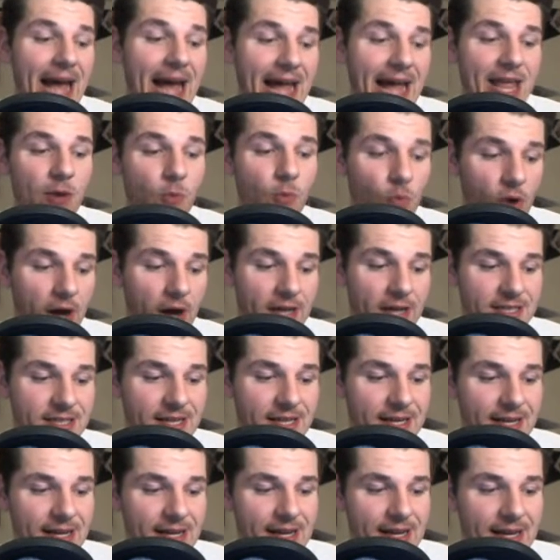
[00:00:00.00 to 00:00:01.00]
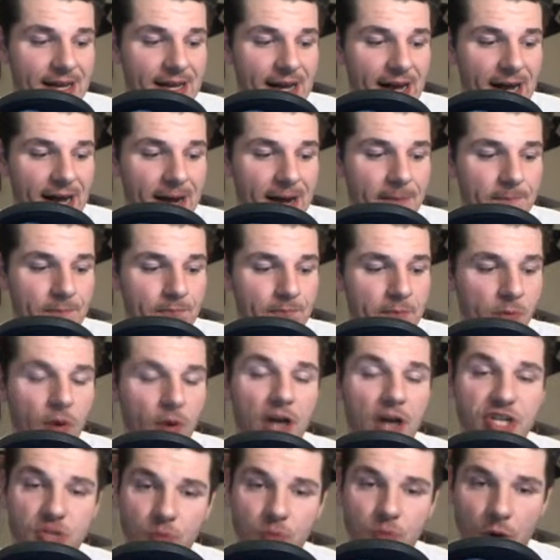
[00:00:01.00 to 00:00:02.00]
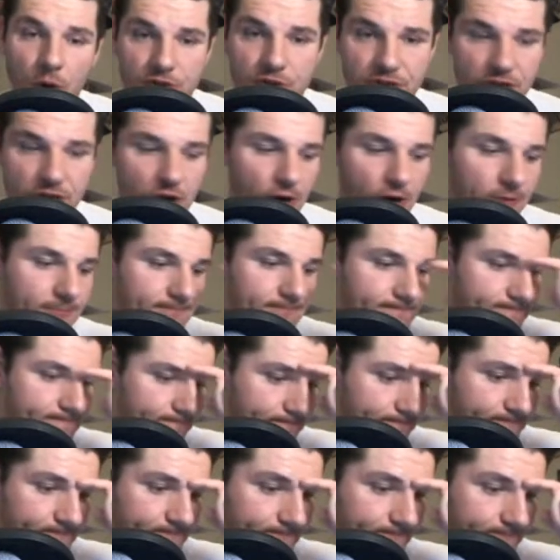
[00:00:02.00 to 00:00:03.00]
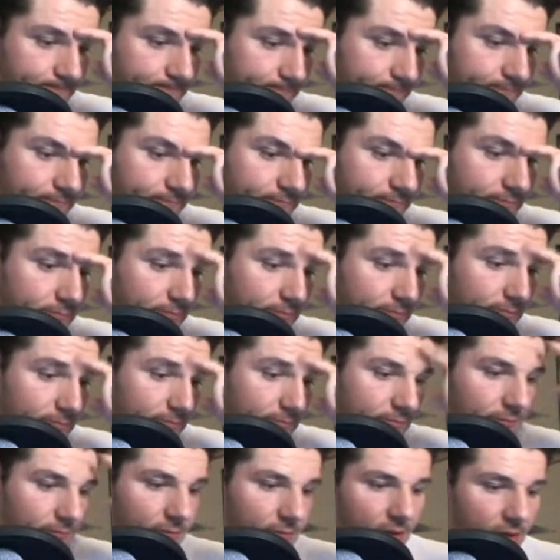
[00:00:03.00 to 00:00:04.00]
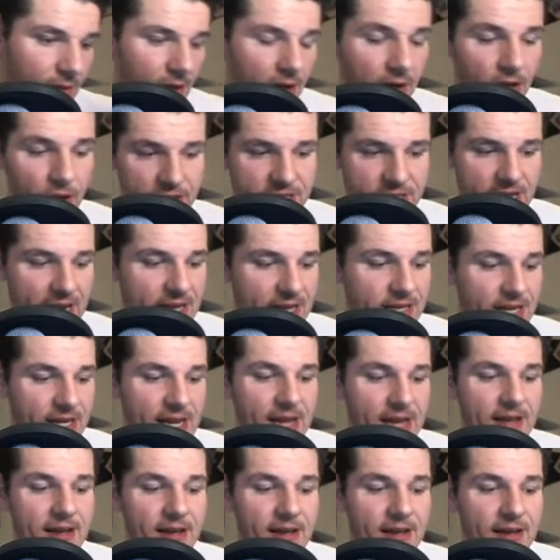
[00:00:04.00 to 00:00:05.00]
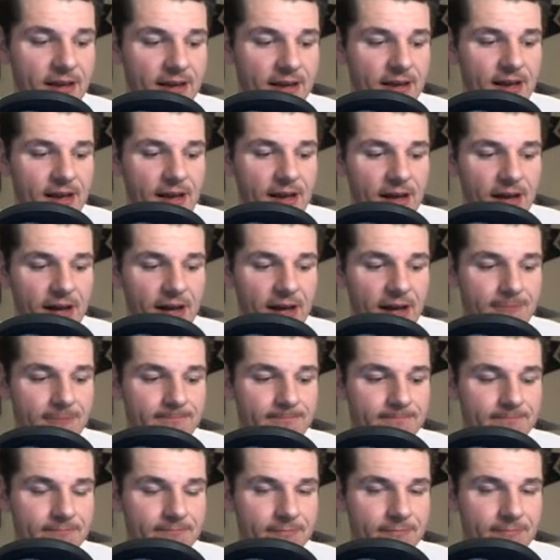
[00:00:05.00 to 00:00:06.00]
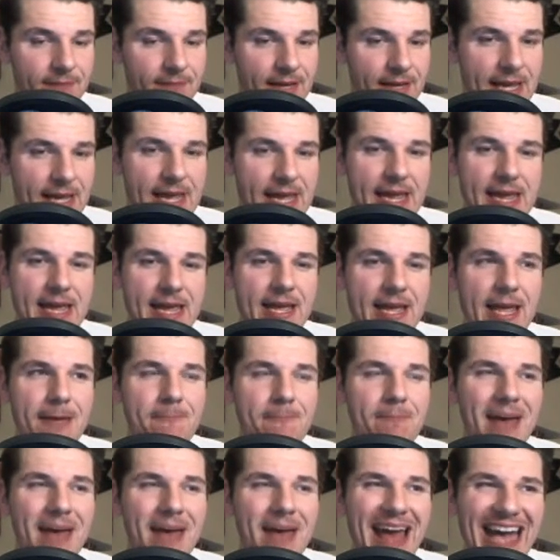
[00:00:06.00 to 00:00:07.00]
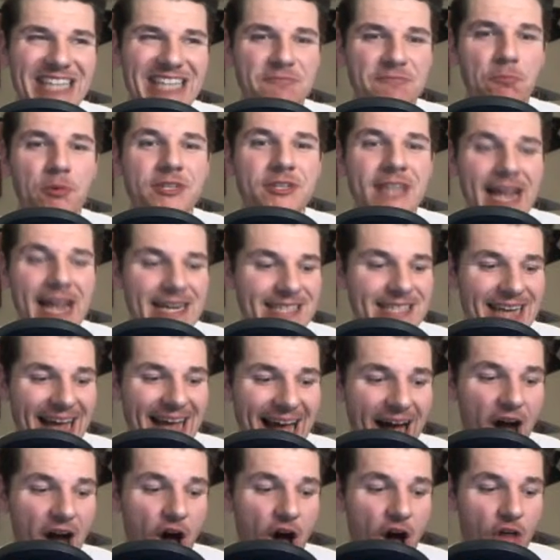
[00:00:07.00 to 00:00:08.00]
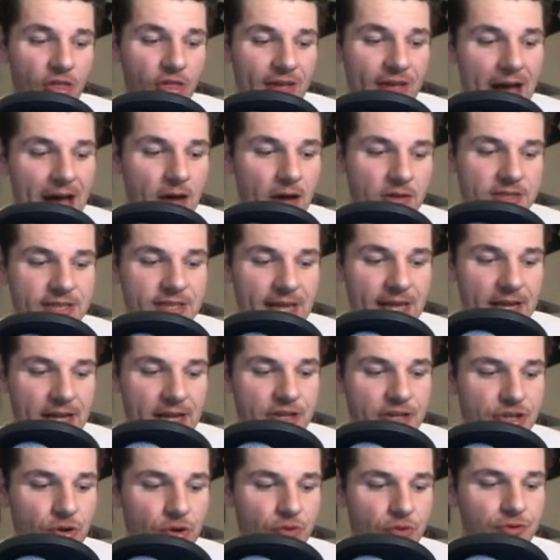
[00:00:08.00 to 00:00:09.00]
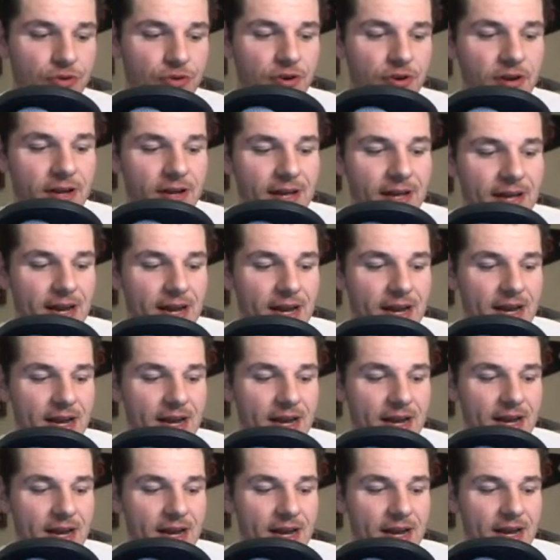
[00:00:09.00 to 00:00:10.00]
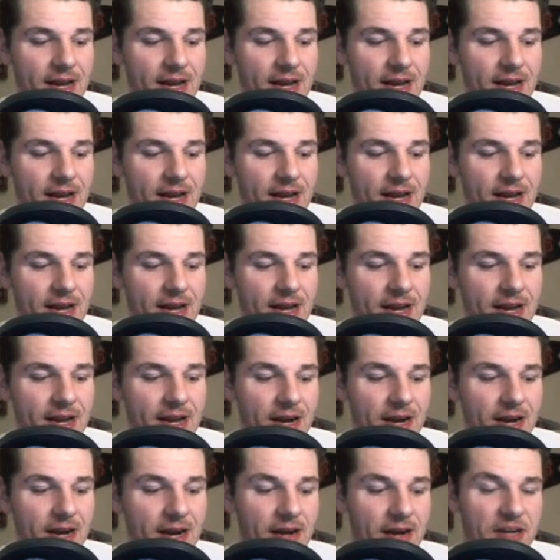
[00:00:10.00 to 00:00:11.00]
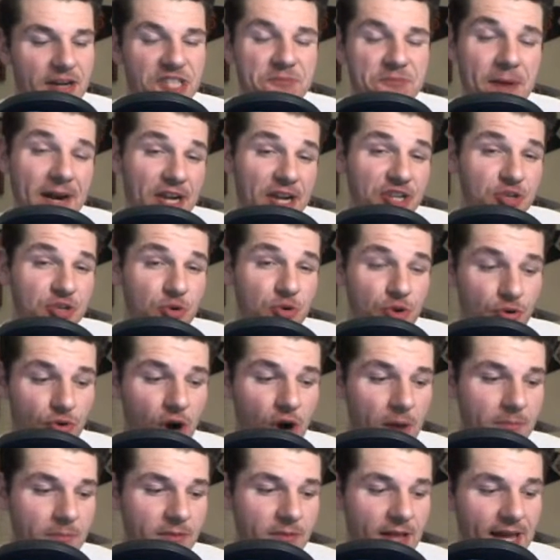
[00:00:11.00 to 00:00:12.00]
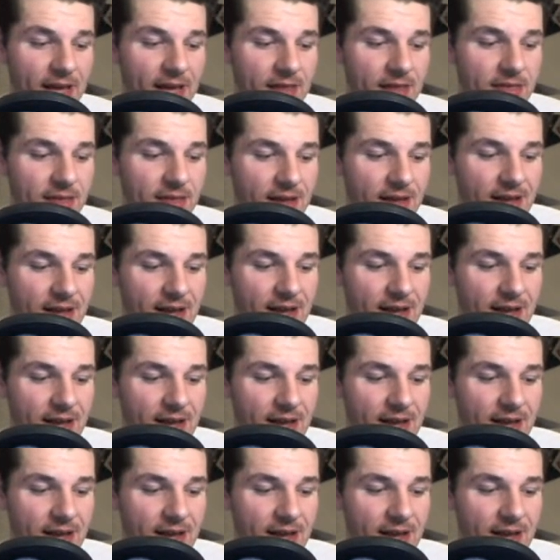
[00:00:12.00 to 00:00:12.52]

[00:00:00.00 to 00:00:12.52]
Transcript: You're likely not going to get the guy you want. But Roger Rosengarten, good technique. He can pass protect on the outside shoulder despite a shorter arm length.